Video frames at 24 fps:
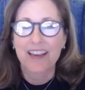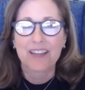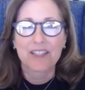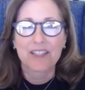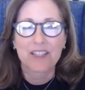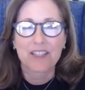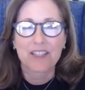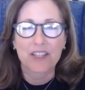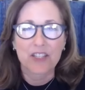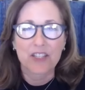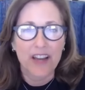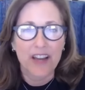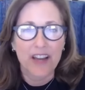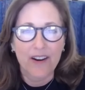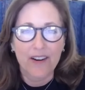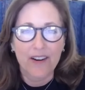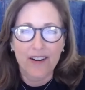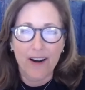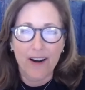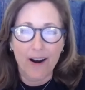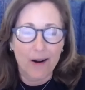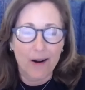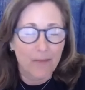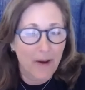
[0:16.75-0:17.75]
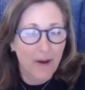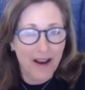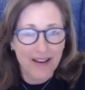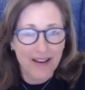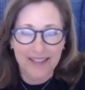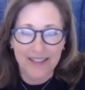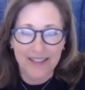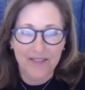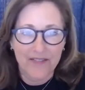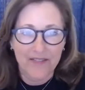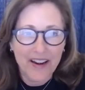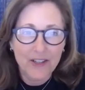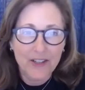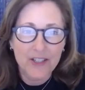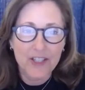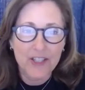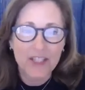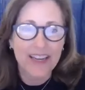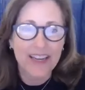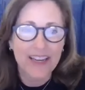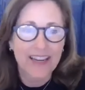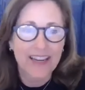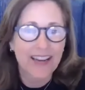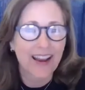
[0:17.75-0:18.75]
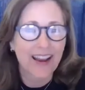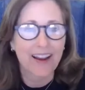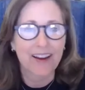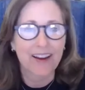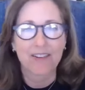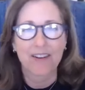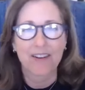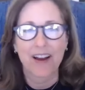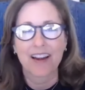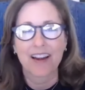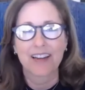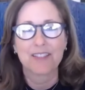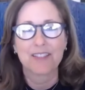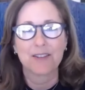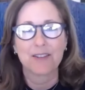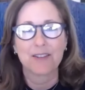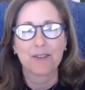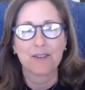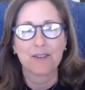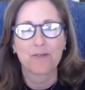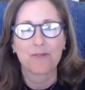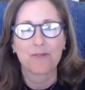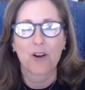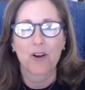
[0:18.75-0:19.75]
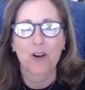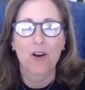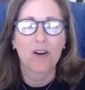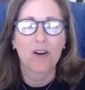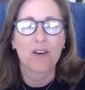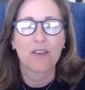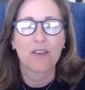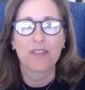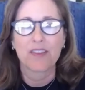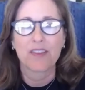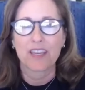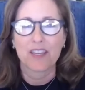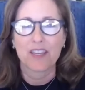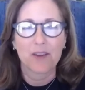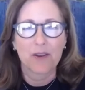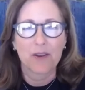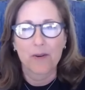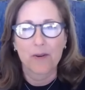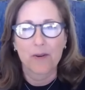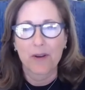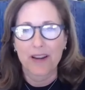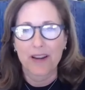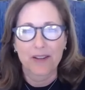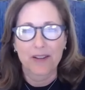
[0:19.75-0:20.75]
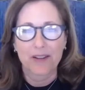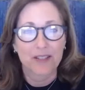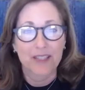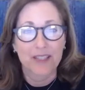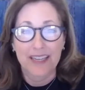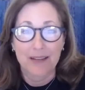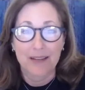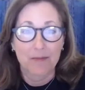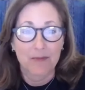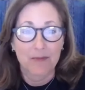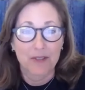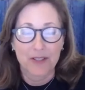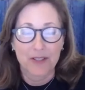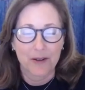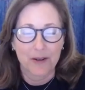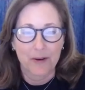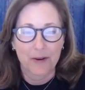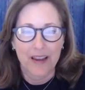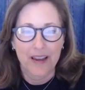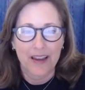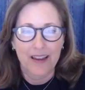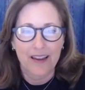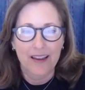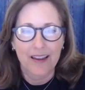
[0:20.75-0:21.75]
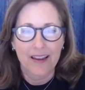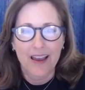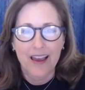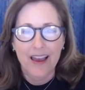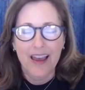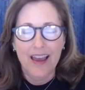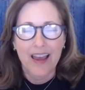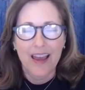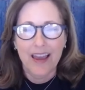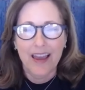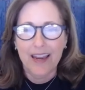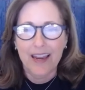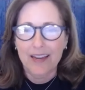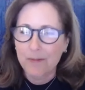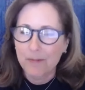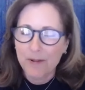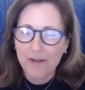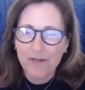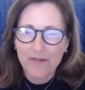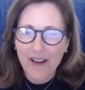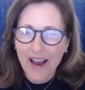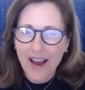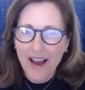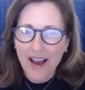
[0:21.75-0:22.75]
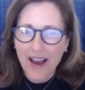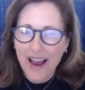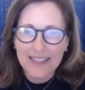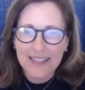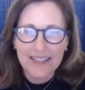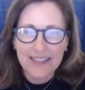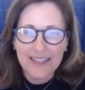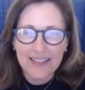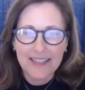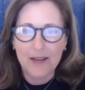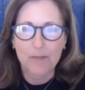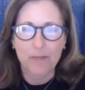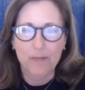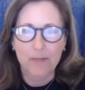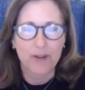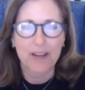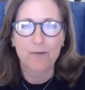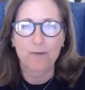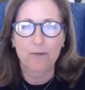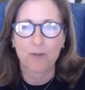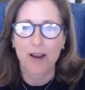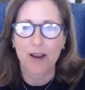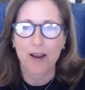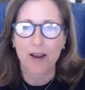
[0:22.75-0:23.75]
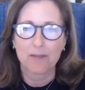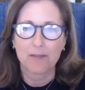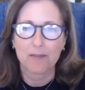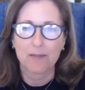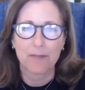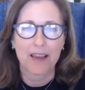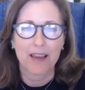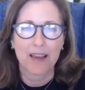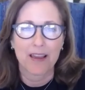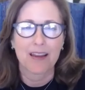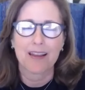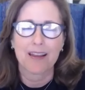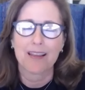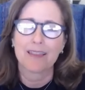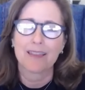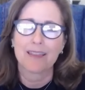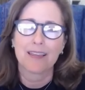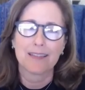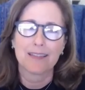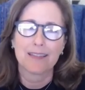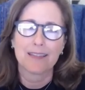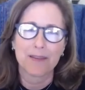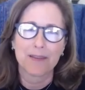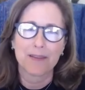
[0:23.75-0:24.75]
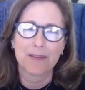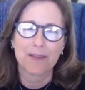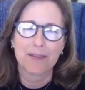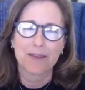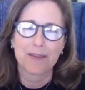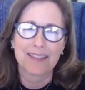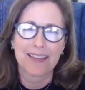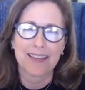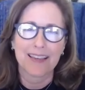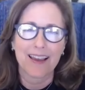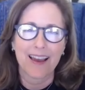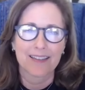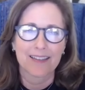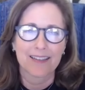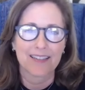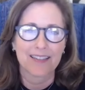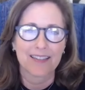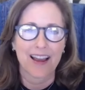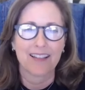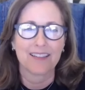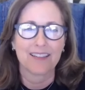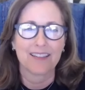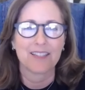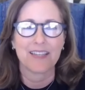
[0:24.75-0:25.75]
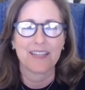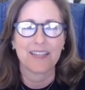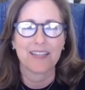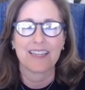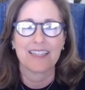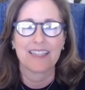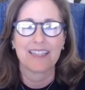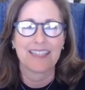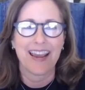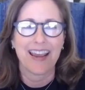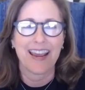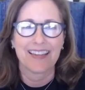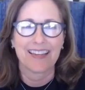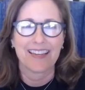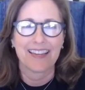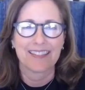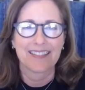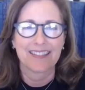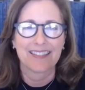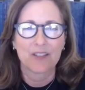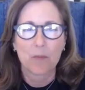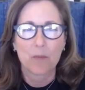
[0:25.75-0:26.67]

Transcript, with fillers: to share our positive energy and gratitude for all that you and your teams are doing, and to provide just a brief respite in these busy and challenging days.